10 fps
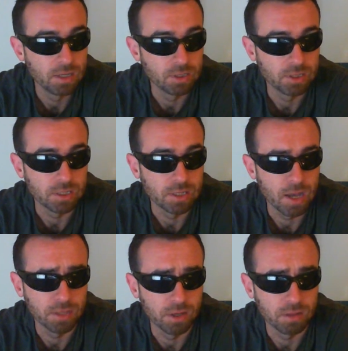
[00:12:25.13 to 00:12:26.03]
just
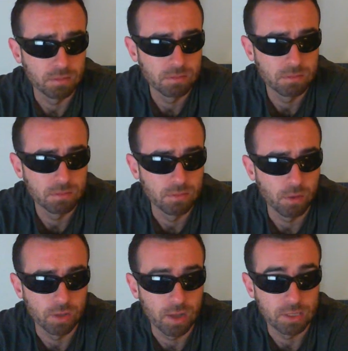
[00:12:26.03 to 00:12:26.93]

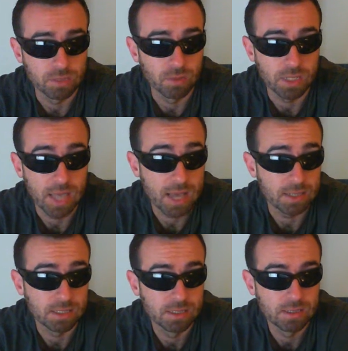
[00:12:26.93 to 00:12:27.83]
not realizing what he
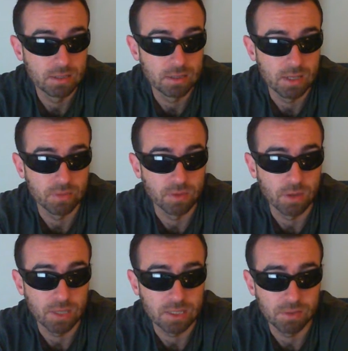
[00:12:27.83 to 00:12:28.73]
has, even
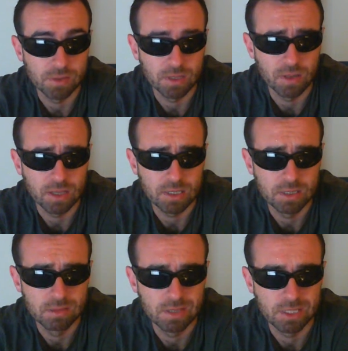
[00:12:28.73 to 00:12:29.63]
though he has everything. Like
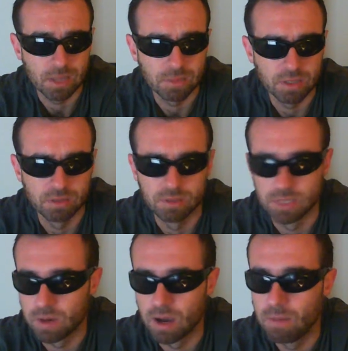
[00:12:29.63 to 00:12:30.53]
there's something
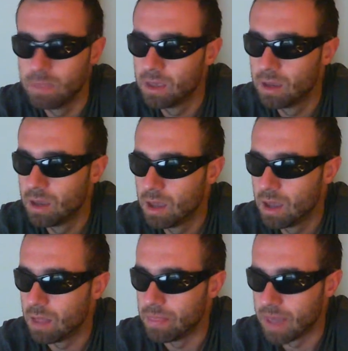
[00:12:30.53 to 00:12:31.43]
deeper
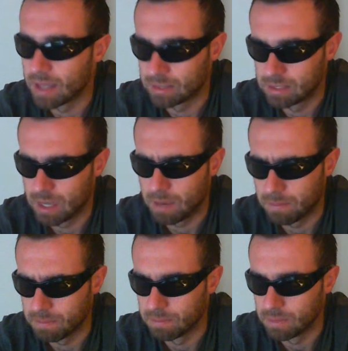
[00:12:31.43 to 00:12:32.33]
that
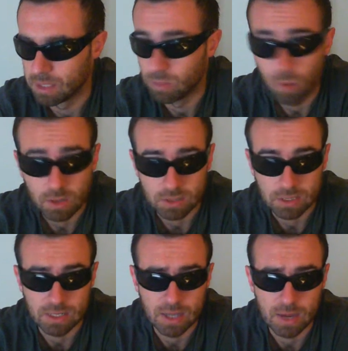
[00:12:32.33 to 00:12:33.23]
he
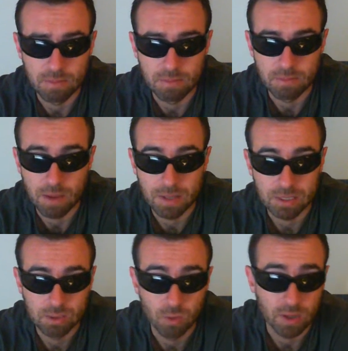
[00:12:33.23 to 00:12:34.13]
wants, and maybe
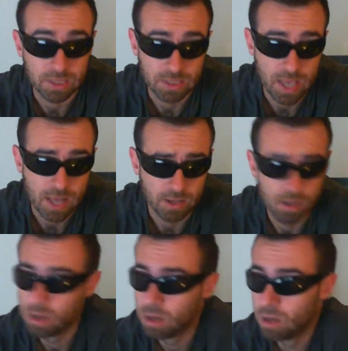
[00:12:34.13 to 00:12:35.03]
that's to understand
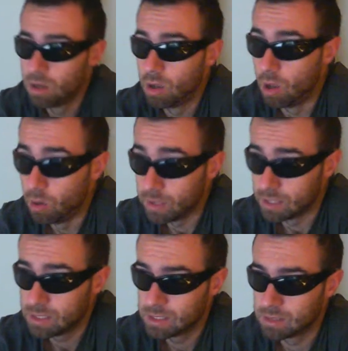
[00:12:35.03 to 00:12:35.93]
who
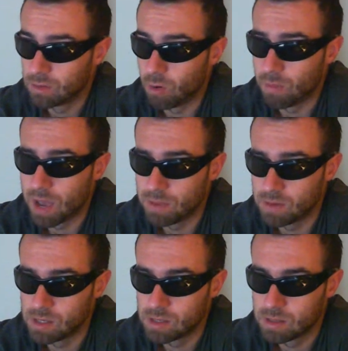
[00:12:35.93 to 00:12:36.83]
he is, or
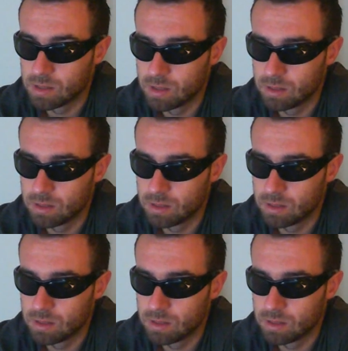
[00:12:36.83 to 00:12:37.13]
maybe